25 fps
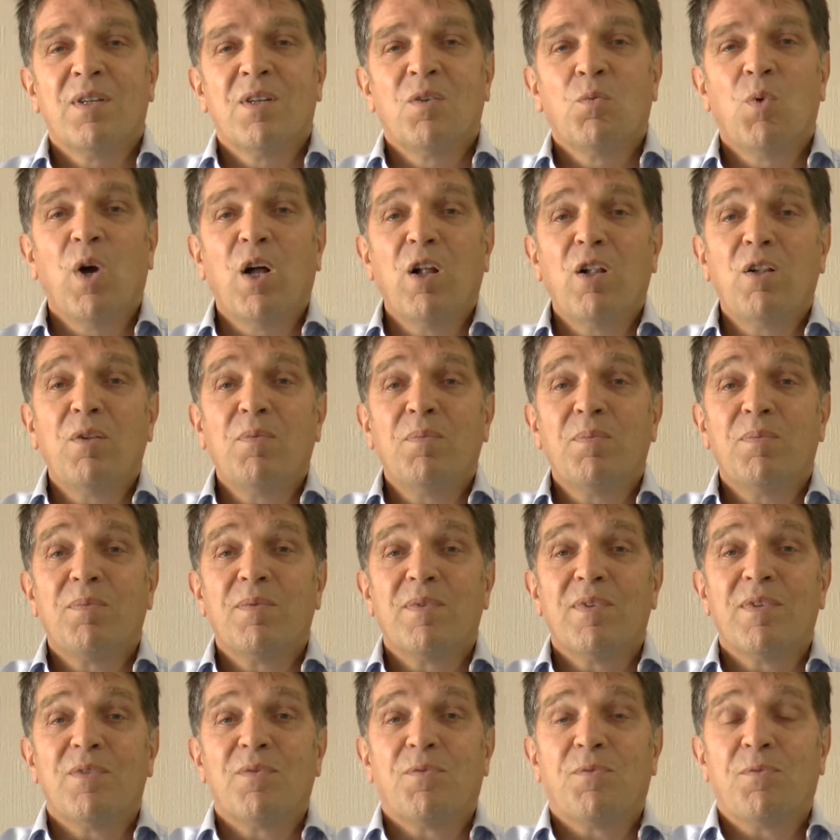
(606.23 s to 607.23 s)
Well,
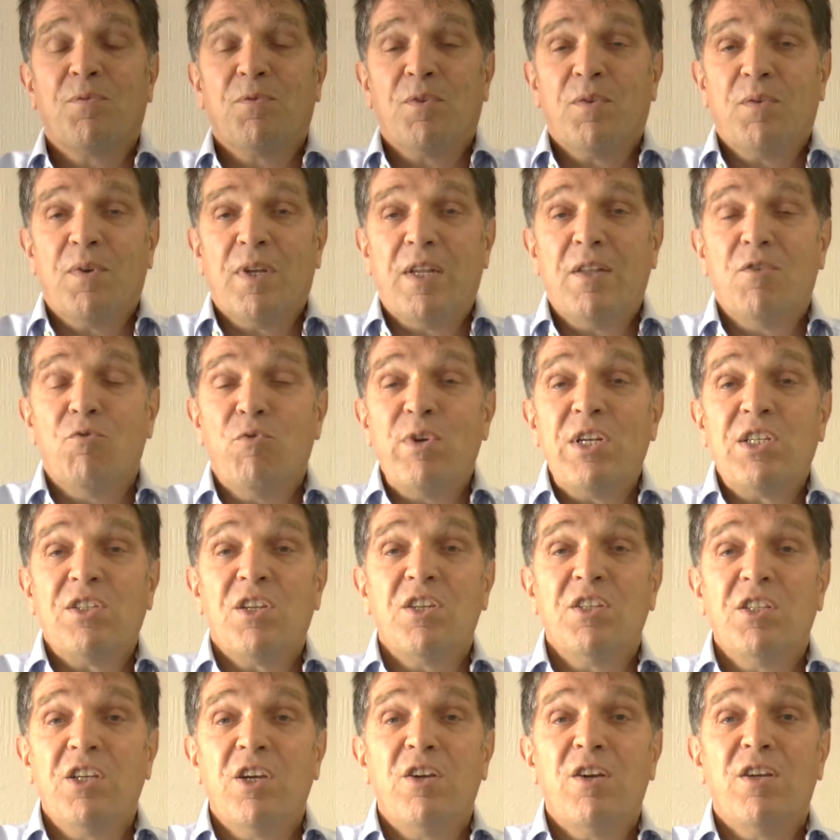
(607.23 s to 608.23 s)
in
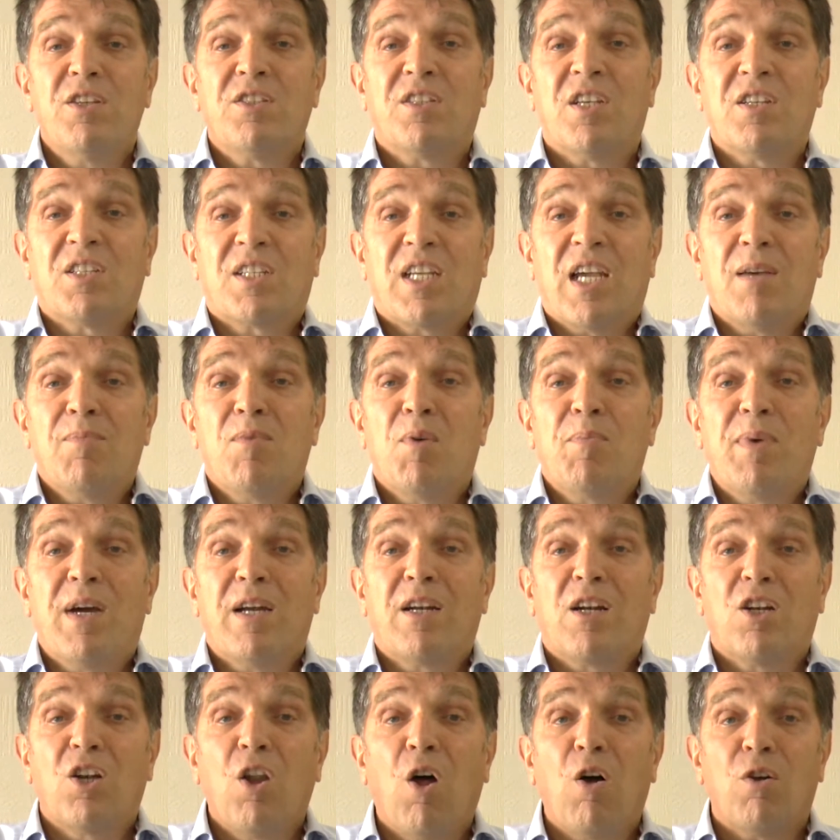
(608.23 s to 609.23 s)
recent years there's come
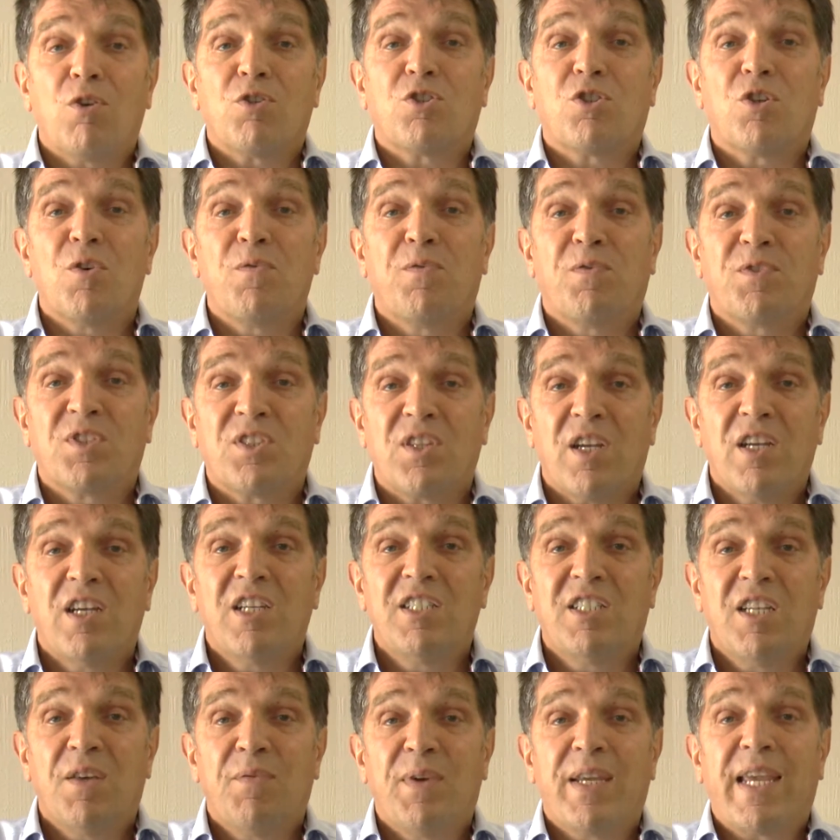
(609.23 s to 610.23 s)
about lots of
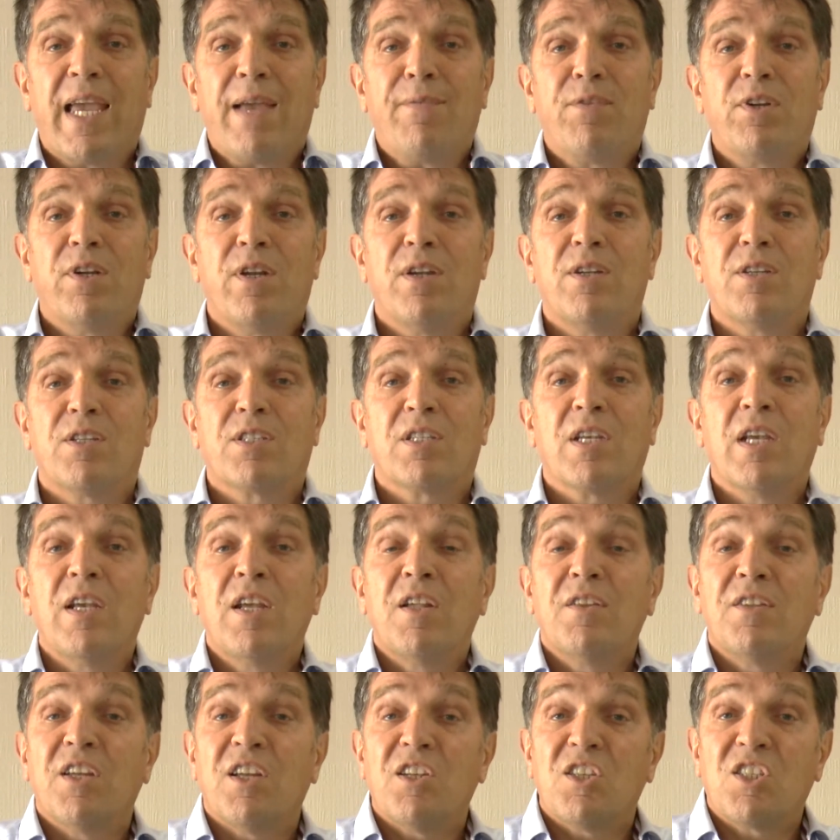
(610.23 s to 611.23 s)
scientific evidence
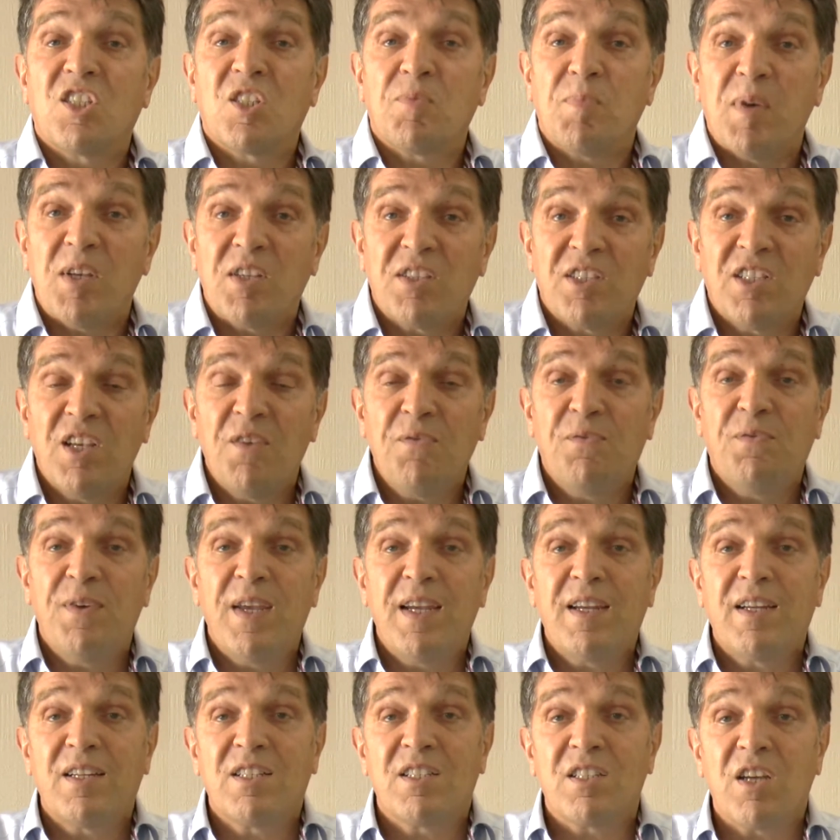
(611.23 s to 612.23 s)
that
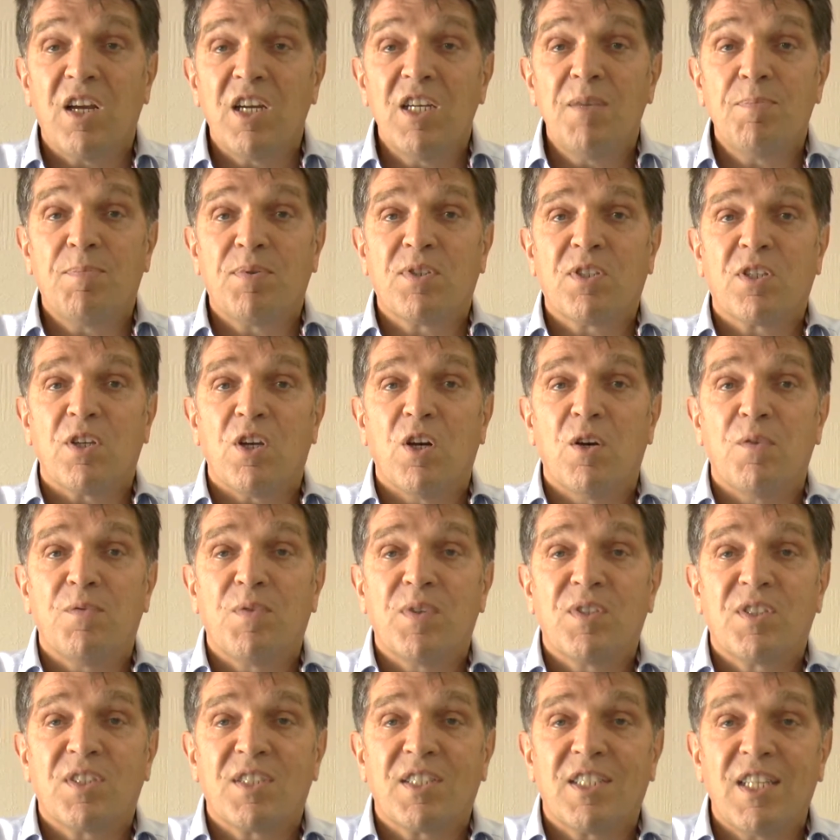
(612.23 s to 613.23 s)
specific types of
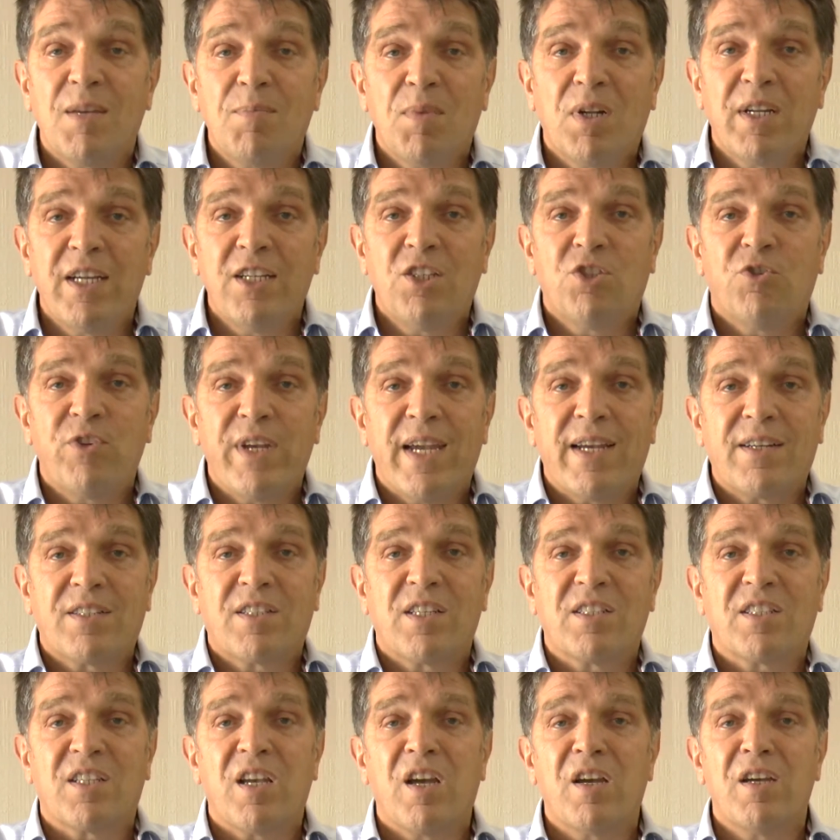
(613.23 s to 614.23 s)
stimulatory
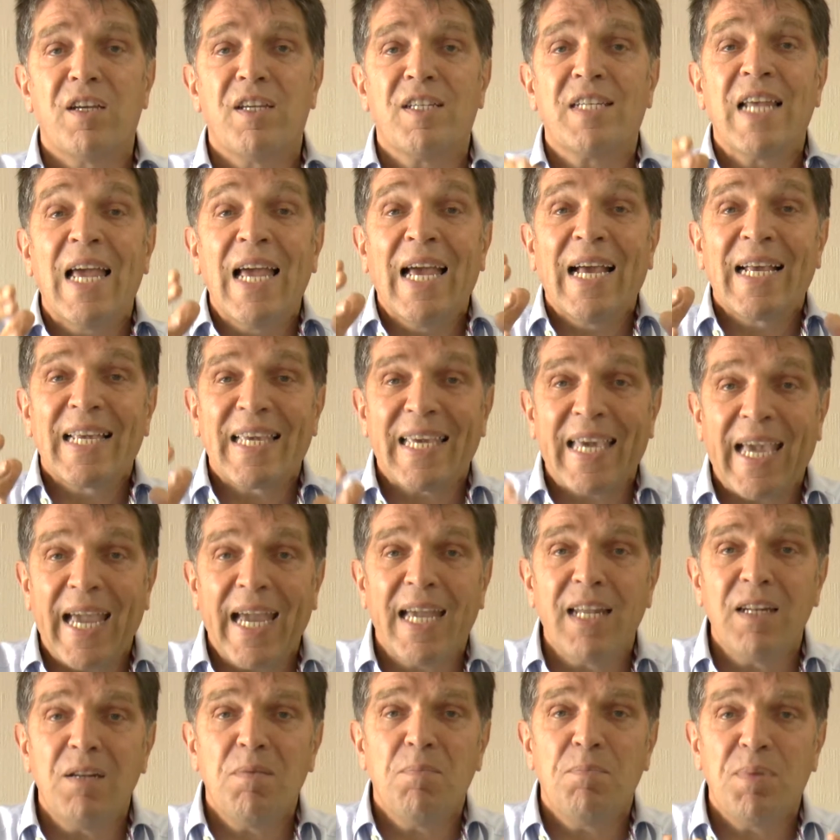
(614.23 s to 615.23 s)
exercise
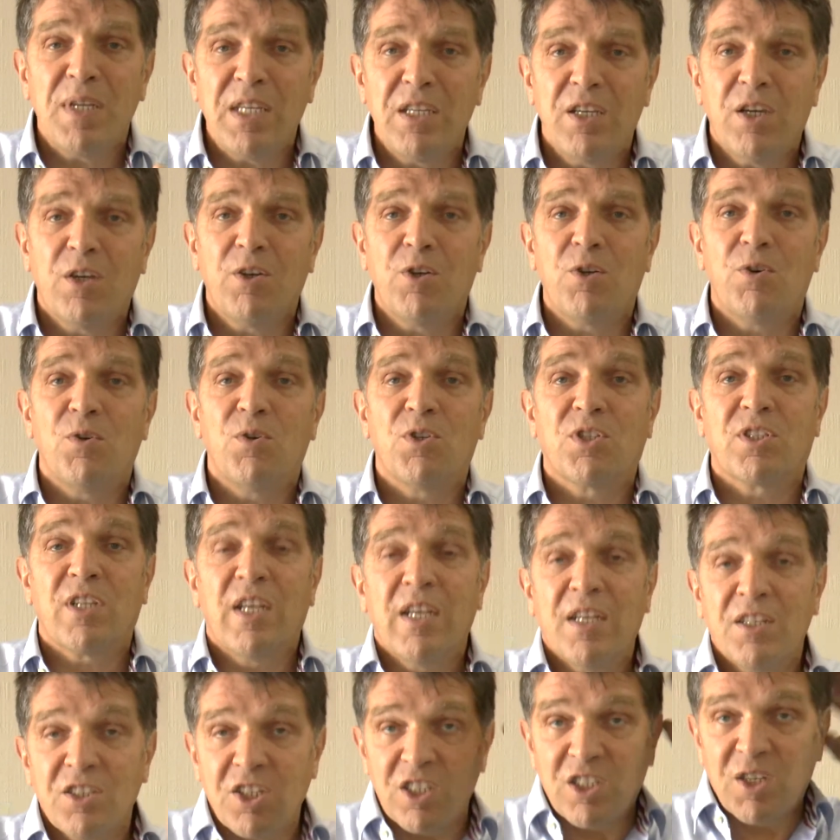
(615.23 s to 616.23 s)
can be
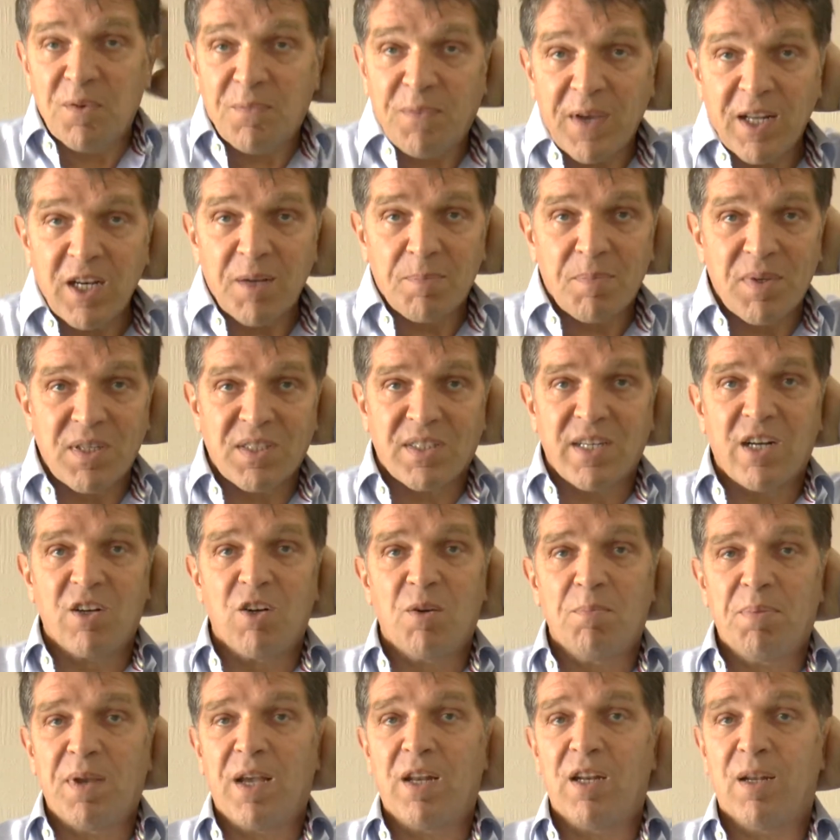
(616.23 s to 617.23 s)
used to develop the
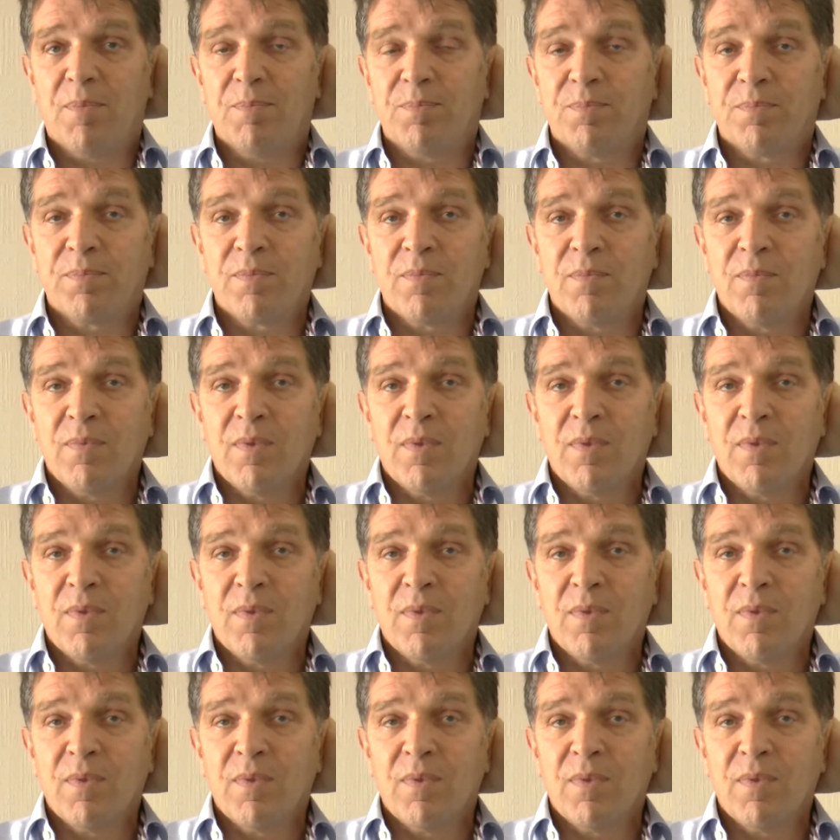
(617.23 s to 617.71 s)
cerebellum.